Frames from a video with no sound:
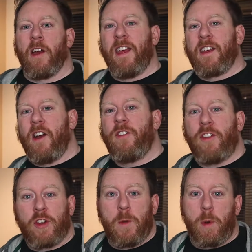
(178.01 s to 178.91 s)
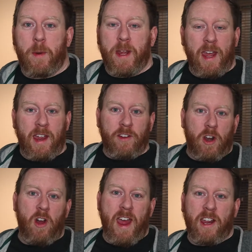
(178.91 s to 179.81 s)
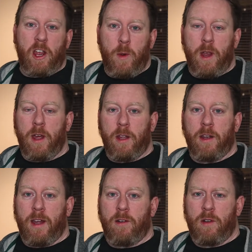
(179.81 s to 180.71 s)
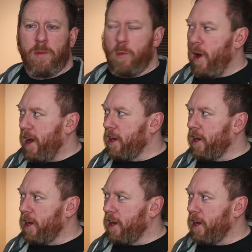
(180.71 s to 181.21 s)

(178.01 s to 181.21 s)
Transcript: Okay guys, as you can probably hear, it's a lot echoier now, more